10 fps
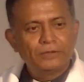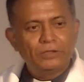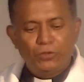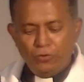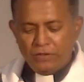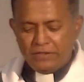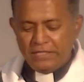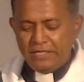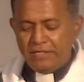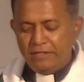Do you
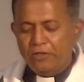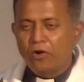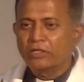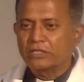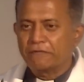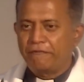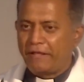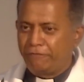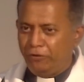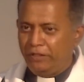see God's
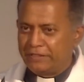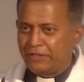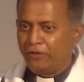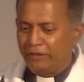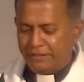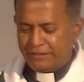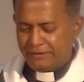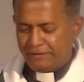faithfulness in all this?